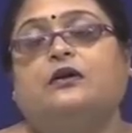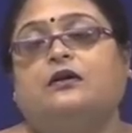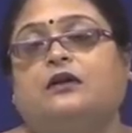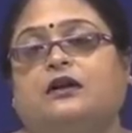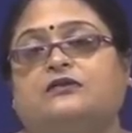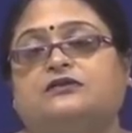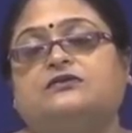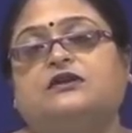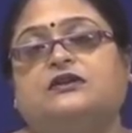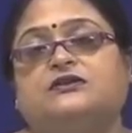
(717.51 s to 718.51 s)
like,
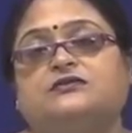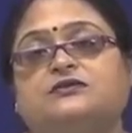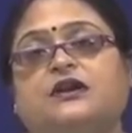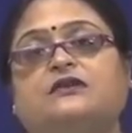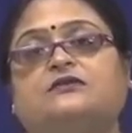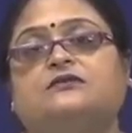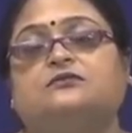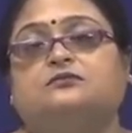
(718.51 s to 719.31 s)
so that you can